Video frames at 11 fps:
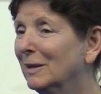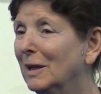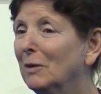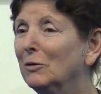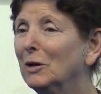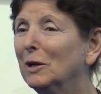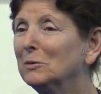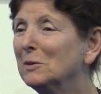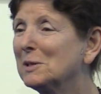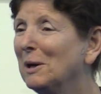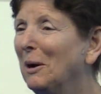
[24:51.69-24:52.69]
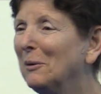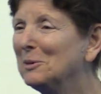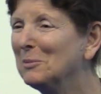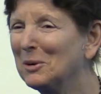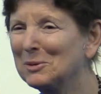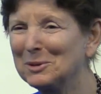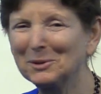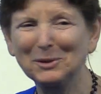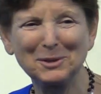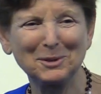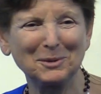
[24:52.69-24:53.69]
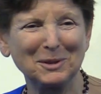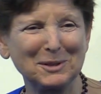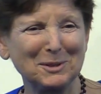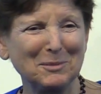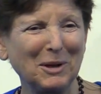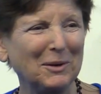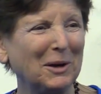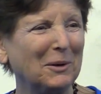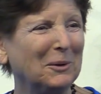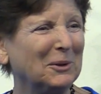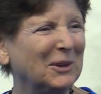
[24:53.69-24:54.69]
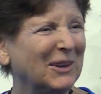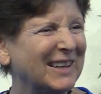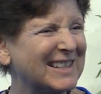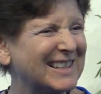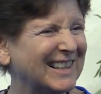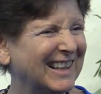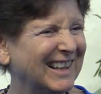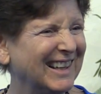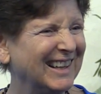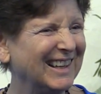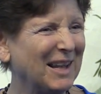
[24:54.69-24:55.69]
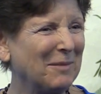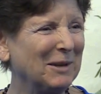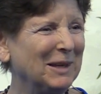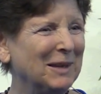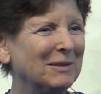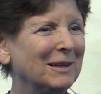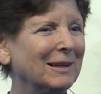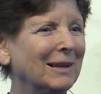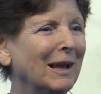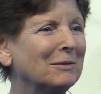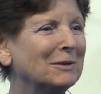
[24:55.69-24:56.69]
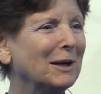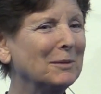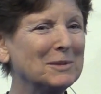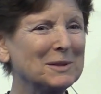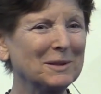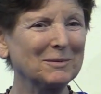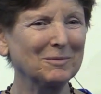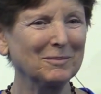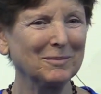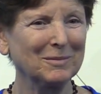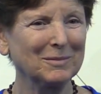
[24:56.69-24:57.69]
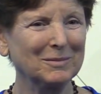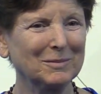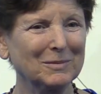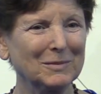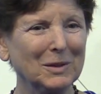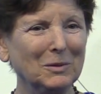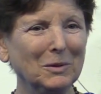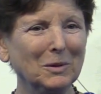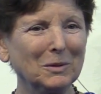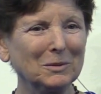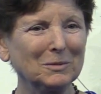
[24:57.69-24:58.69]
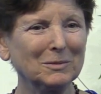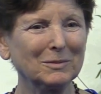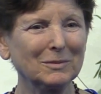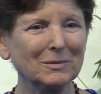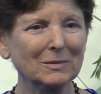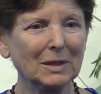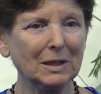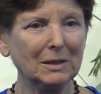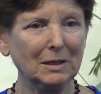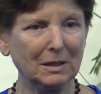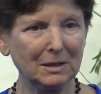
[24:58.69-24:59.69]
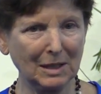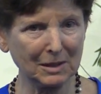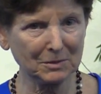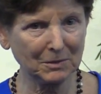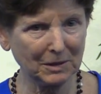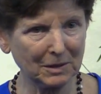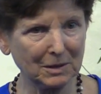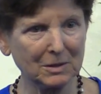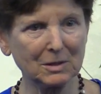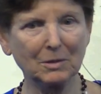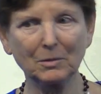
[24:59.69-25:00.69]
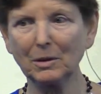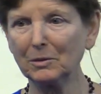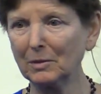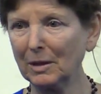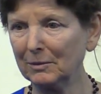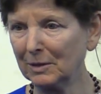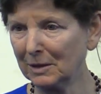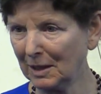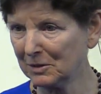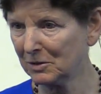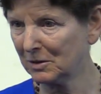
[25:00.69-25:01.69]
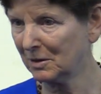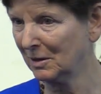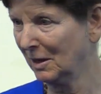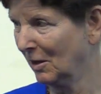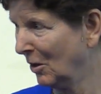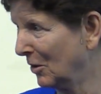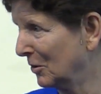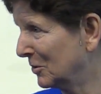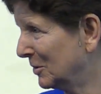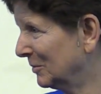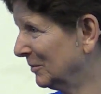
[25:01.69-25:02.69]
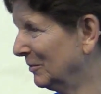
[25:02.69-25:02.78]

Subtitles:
every unresolved emotional issue is, no matter how old it is. I mean, even lifetimes, you know? And that's what it is that we're unraveling. That's the heart.